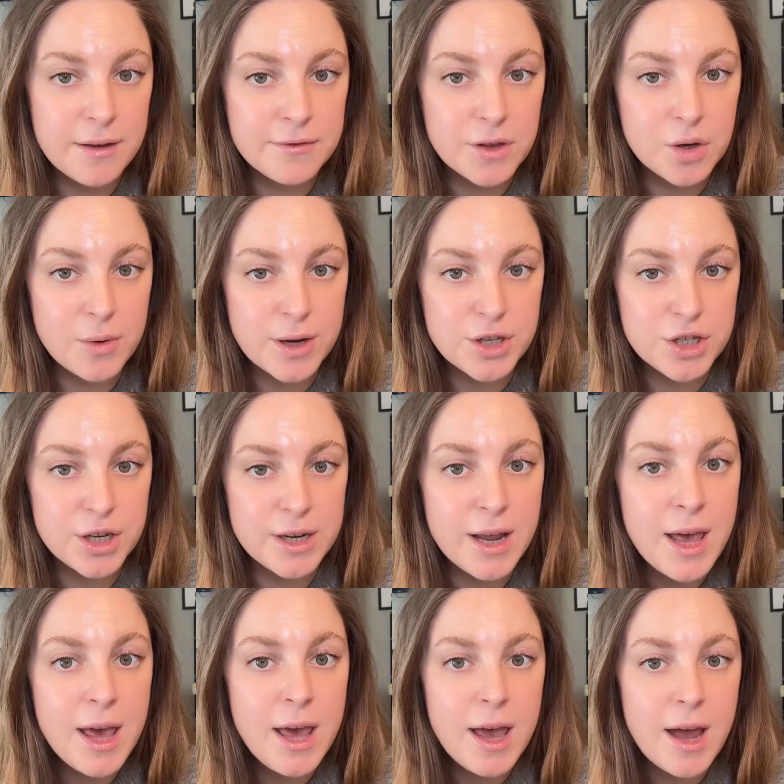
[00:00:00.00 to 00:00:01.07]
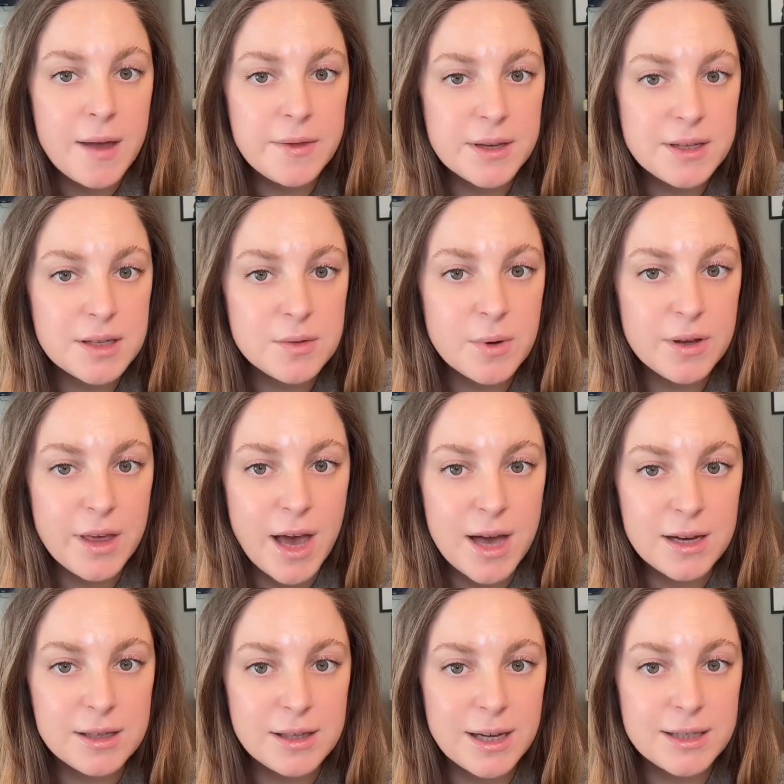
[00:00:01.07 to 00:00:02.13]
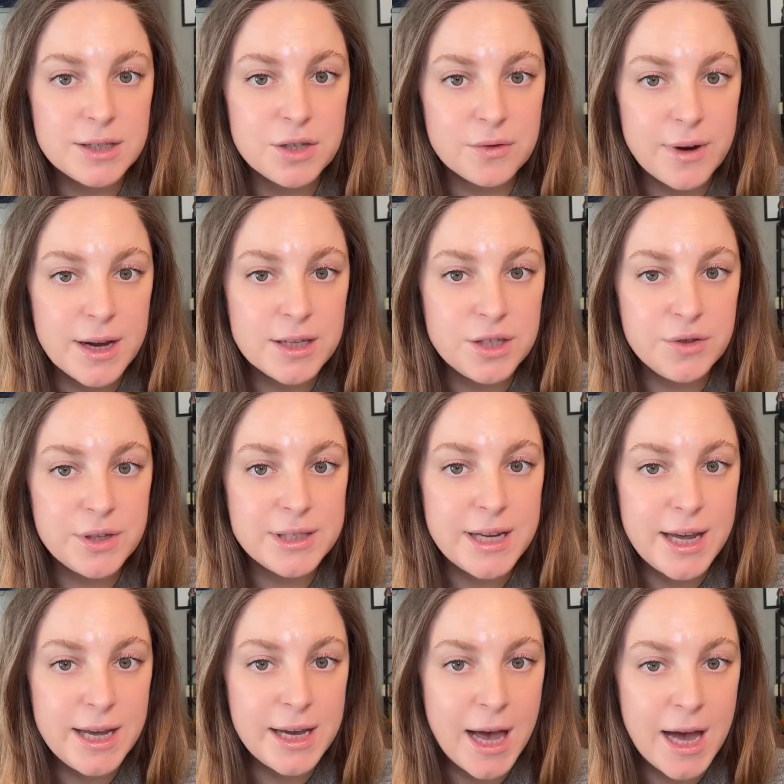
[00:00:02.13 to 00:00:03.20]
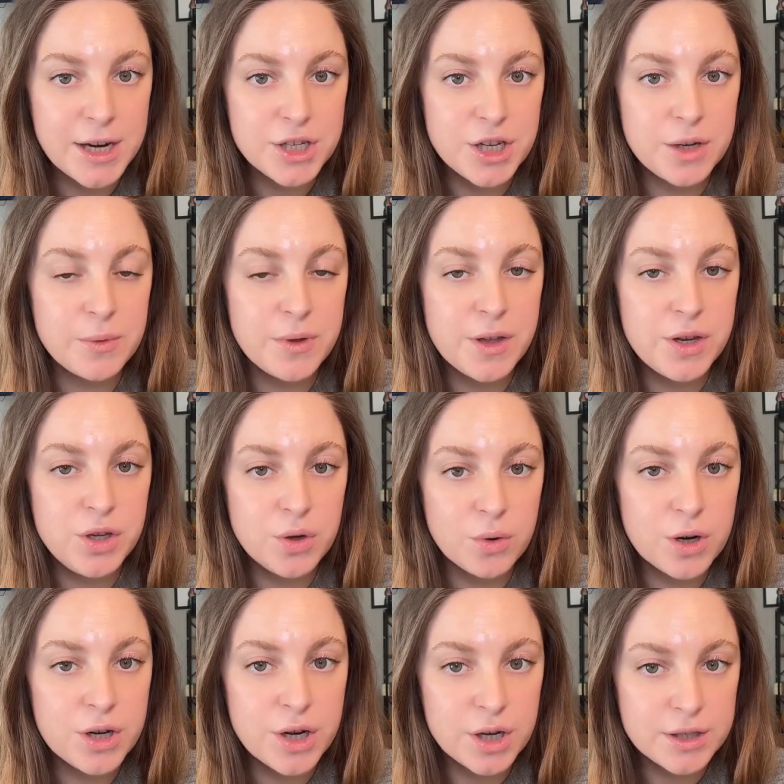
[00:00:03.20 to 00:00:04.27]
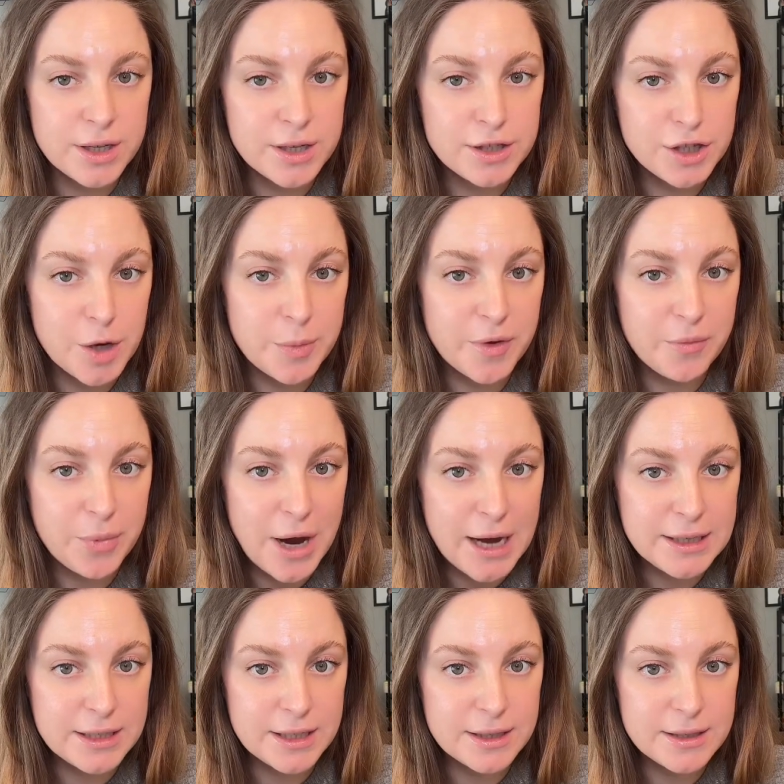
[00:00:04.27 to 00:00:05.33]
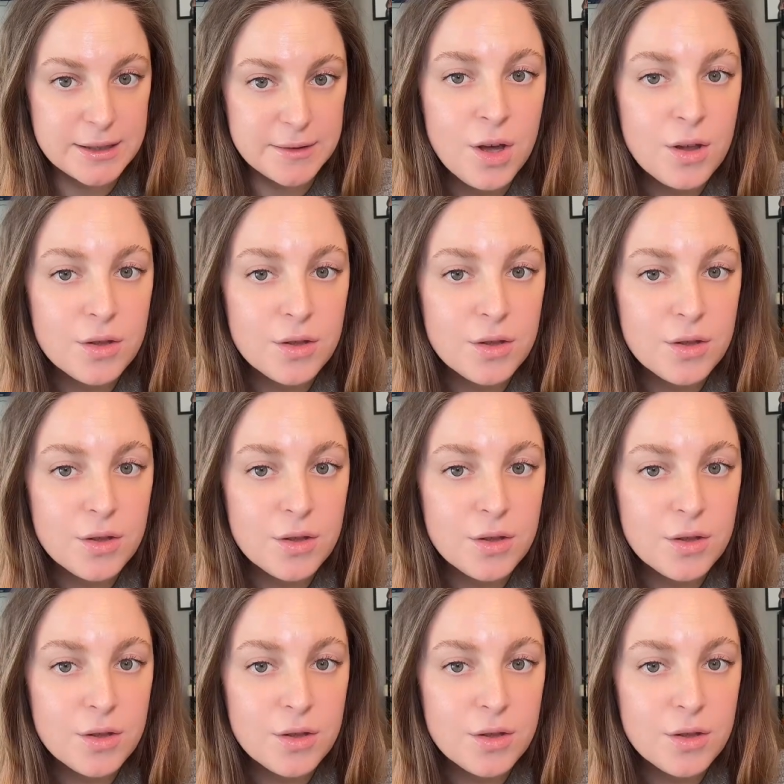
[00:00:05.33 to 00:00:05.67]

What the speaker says: of the question, and this is where the NCLEX directs you to take action within your nursing scope of practice.